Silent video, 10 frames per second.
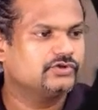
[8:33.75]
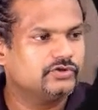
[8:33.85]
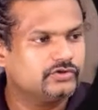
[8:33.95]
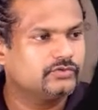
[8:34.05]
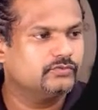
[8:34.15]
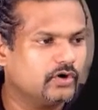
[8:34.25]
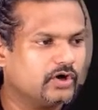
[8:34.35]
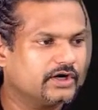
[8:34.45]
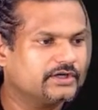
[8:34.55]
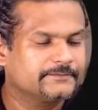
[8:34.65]
to show
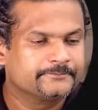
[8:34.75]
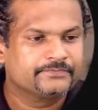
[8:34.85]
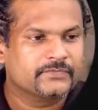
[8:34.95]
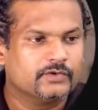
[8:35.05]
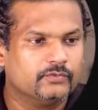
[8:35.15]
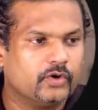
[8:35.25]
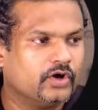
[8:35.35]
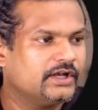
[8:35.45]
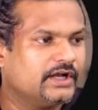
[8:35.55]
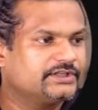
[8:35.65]
what
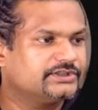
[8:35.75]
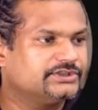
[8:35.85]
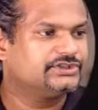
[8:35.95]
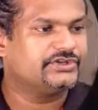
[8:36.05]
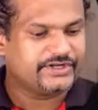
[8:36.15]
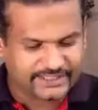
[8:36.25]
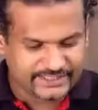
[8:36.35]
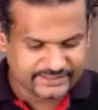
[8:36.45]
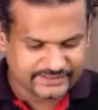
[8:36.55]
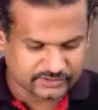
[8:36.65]
walnut
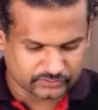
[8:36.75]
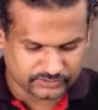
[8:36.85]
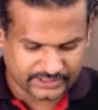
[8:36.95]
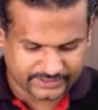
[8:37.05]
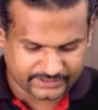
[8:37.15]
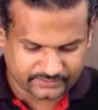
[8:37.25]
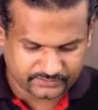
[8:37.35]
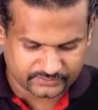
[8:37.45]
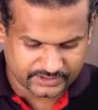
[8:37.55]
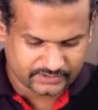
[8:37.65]
trees look like
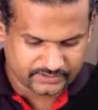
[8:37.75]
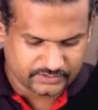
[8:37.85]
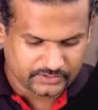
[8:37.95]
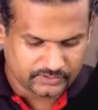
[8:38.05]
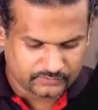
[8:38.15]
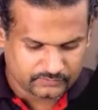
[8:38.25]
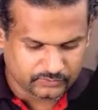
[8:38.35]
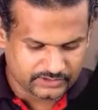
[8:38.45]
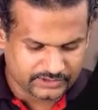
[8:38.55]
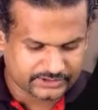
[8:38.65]
okay
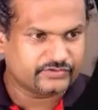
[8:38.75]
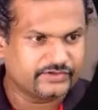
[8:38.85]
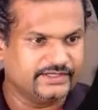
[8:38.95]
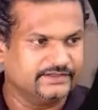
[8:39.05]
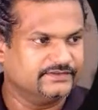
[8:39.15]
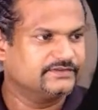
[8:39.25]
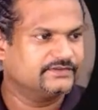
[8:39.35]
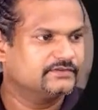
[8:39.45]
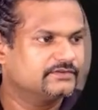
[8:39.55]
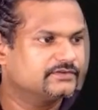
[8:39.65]
walnut trees
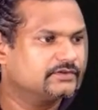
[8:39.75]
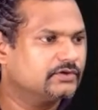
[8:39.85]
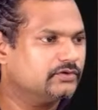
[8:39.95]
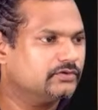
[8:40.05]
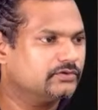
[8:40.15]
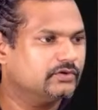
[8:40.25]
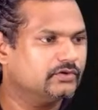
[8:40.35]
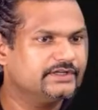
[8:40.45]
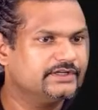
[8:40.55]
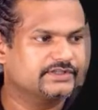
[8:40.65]
so
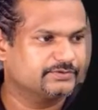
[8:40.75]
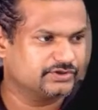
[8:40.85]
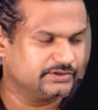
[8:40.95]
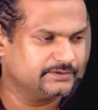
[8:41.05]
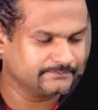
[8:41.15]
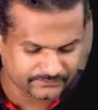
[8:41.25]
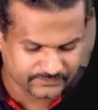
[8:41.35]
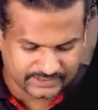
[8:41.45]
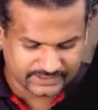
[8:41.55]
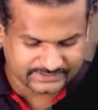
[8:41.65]
go to description
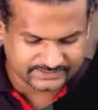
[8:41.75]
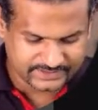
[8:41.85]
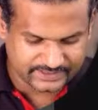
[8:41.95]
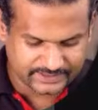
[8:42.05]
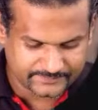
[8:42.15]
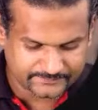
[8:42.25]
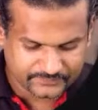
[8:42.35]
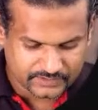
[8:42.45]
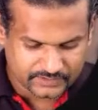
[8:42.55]
and say